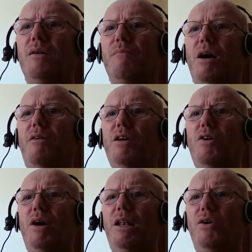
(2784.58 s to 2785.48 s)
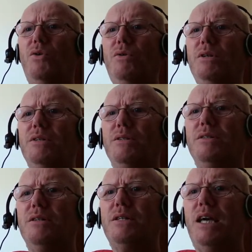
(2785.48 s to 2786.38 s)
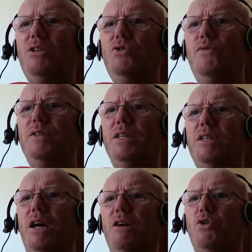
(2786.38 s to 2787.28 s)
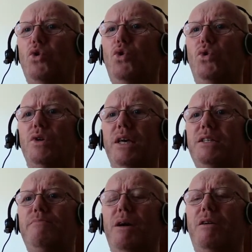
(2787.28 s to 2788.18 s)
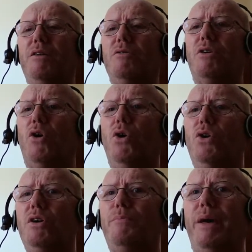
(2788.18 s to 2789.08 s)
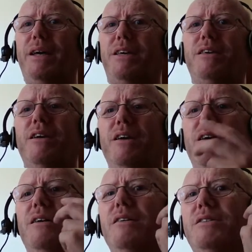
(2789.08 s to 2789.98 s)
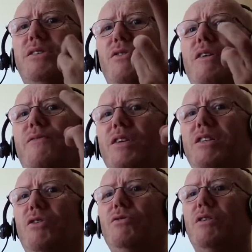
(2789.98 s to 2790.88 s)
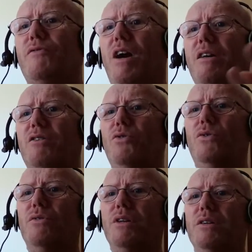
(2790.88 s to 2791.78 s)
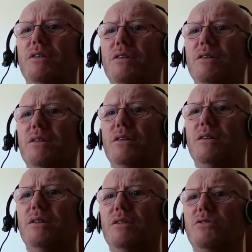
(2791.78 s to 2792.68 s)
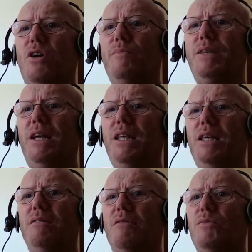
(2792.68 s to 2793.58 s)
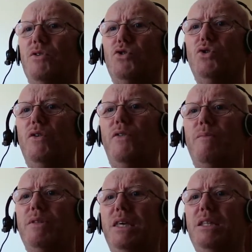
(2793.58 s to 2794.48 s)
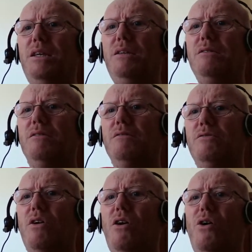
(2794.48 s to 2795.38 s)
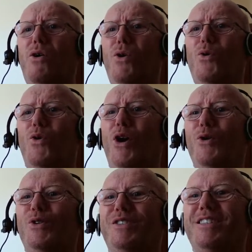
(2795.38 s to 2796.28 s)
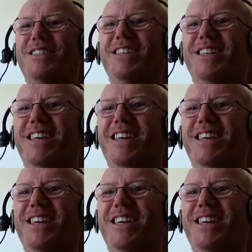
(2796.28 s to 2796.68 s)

Mario, hello. Can you visit Gargoule? Yes, Mario, look back. There's 3 videos of Gargoule. Tom Kelly, I'm not sure if Mdina. No, Rose.